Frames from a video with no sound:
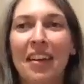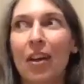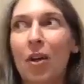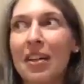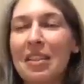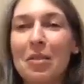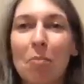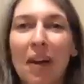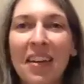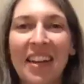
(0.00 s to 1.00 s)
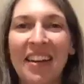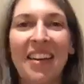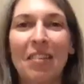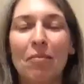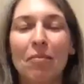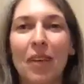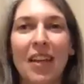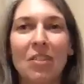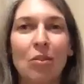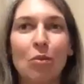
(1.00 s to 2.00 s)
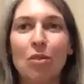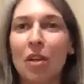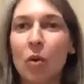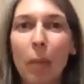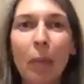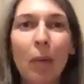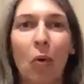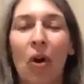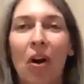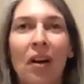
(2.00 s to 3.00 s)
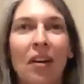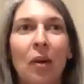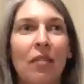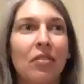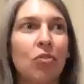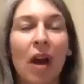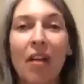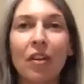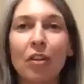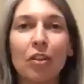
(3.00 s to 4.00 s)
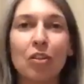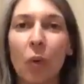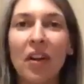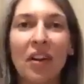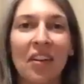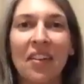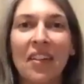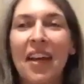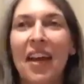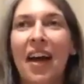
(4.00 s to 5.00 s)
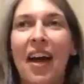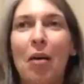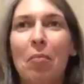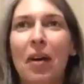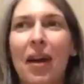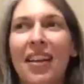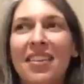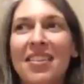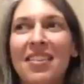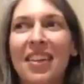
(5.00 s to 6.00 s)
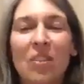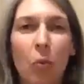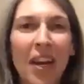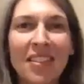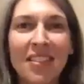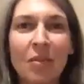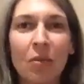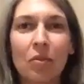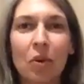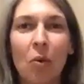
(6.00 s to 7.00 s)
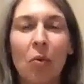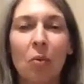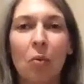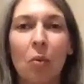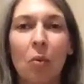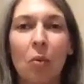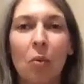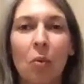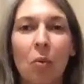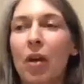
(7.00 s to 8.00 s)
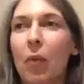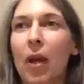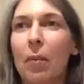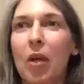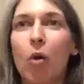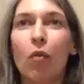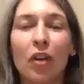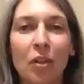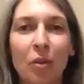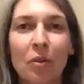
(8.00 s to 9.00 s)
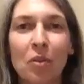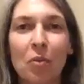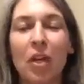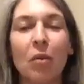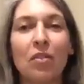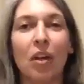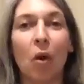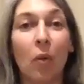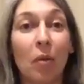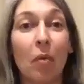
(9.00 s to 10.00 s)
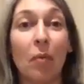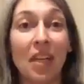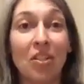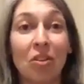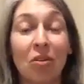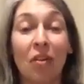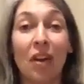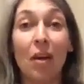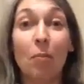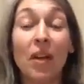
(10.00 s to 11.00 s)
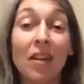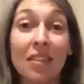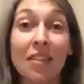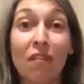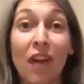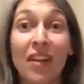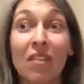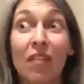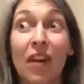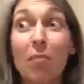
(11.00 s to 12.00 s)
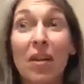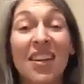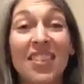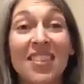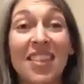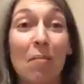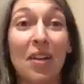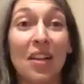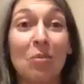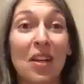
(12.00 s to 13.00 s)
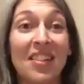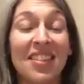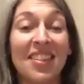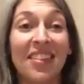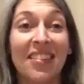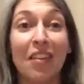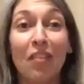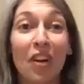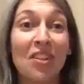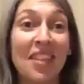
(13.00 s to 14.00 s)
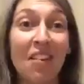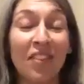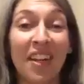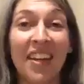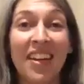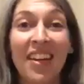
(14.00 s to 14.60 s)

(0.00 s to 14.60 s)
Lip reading: It costs money. It makes you use the equipment more. You have to drive on your soil. And it's a waste. So why would it want to be overused? We use it only when we need to, because it's effective, and because that means we can still live here safely.